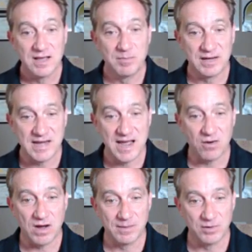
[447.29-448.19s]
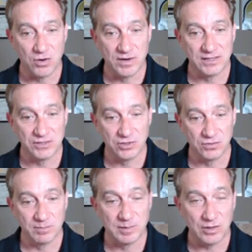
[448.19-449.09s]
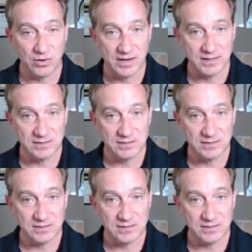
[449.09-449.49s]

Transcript: but now I'm going to employ